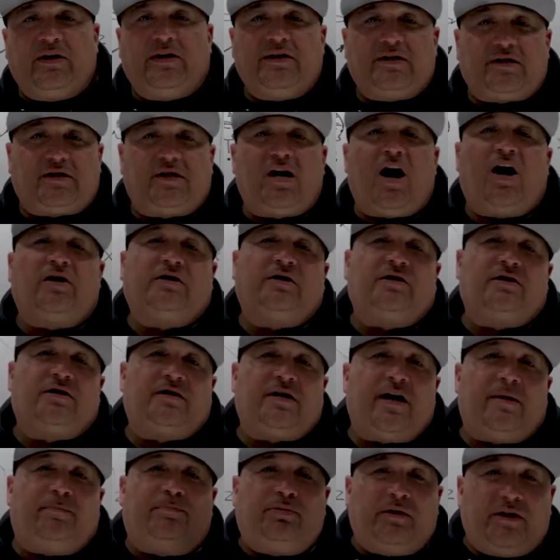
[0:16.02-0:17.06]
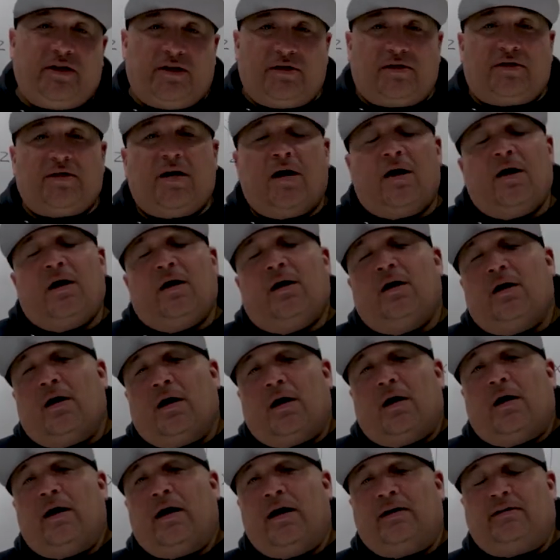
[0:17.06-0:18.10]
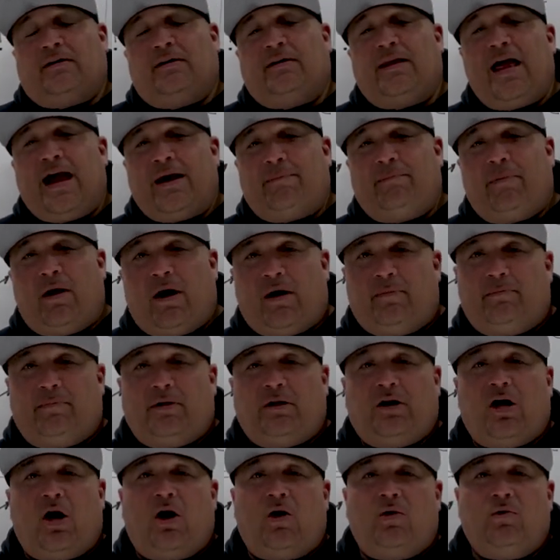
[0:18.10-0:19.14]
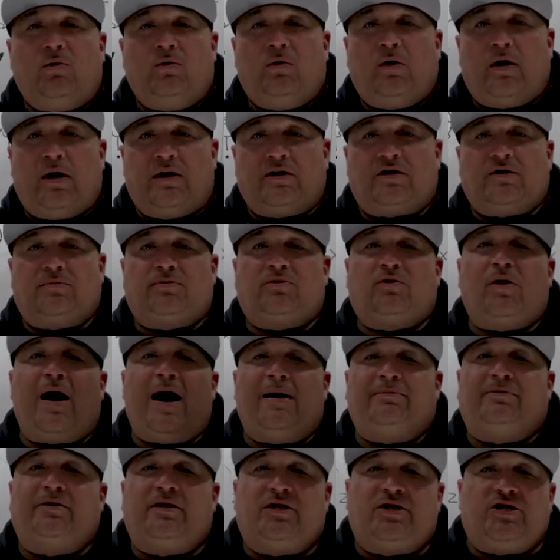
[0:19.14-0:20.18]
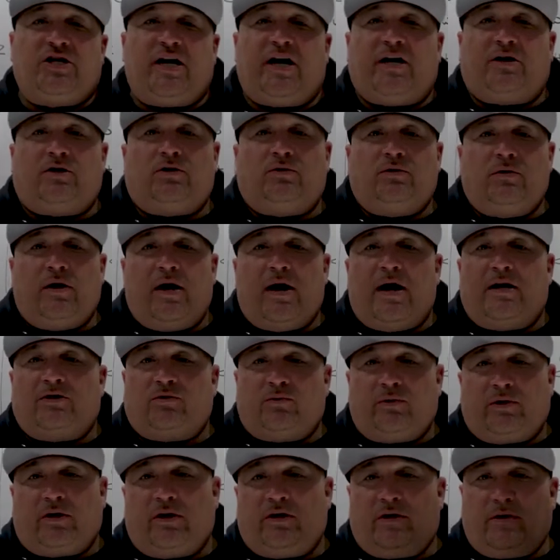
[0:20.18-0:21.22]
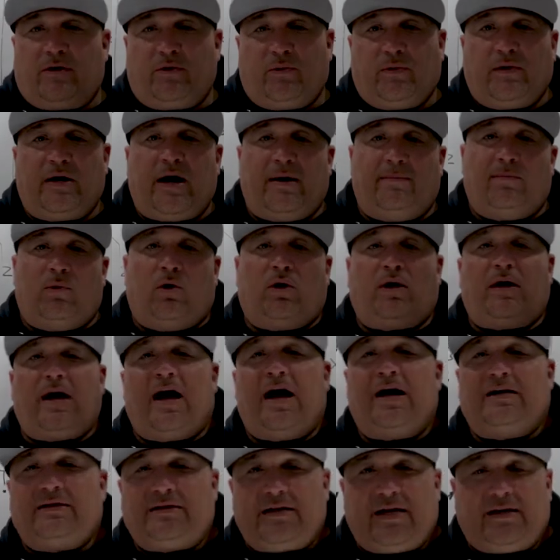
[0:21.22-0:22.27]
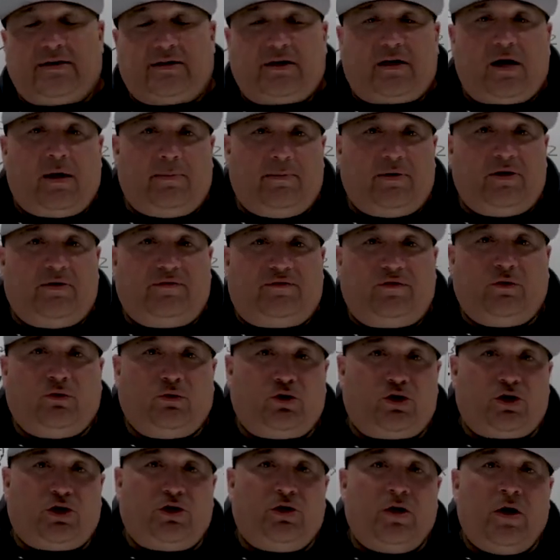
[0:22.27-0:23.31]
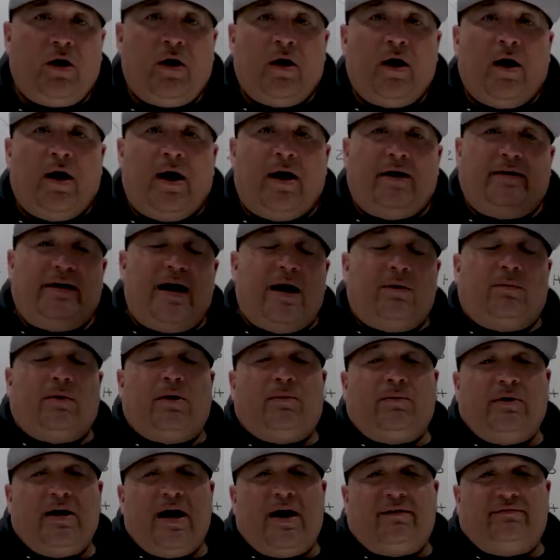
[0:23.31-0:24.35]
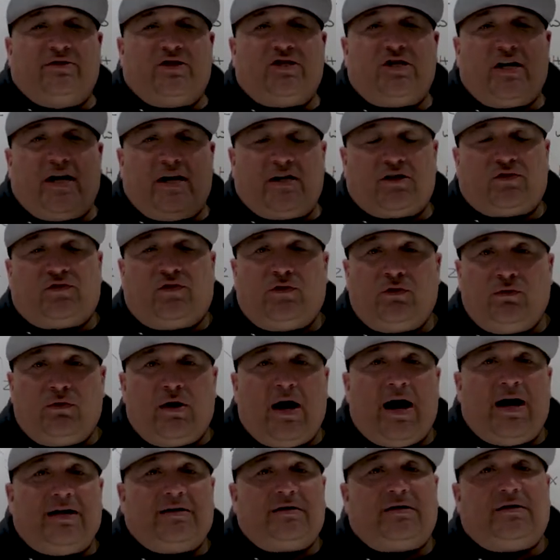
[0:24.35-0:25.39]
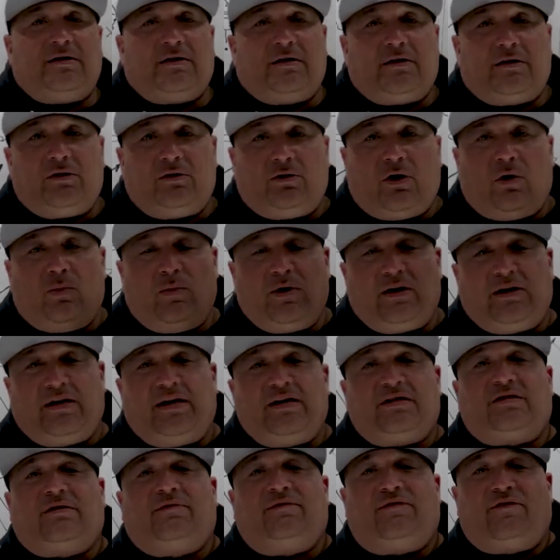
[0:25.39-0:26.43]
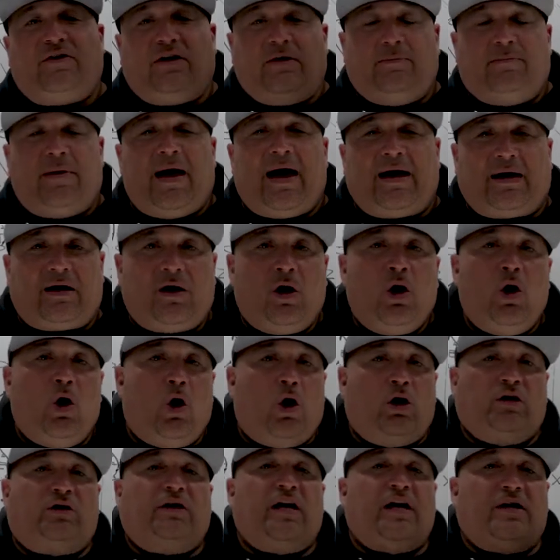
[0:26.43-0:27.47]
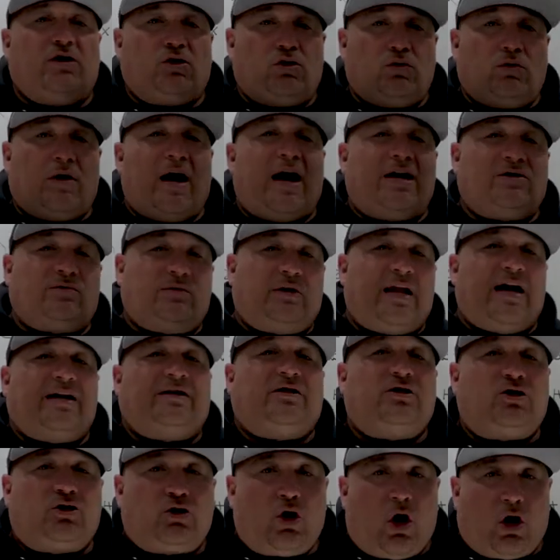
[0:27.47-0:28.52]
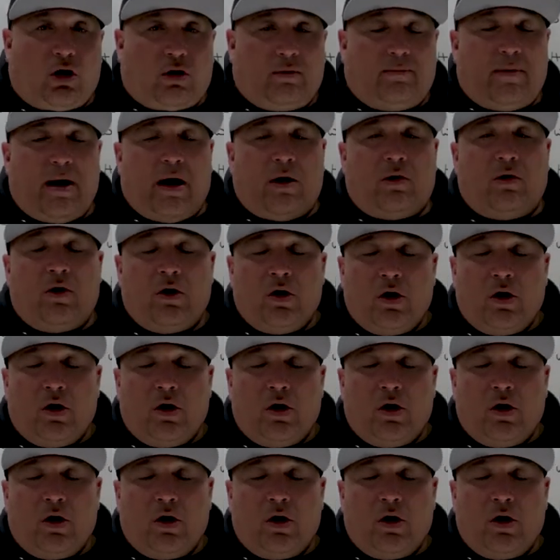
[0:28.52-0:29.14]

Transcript: get started today, please hit the like button below and subscribe to the channel as we're gonna create more content to come in the future. And that way we have a chance for you guys to, you know, we could get some feedback on things you guys would like to talk about.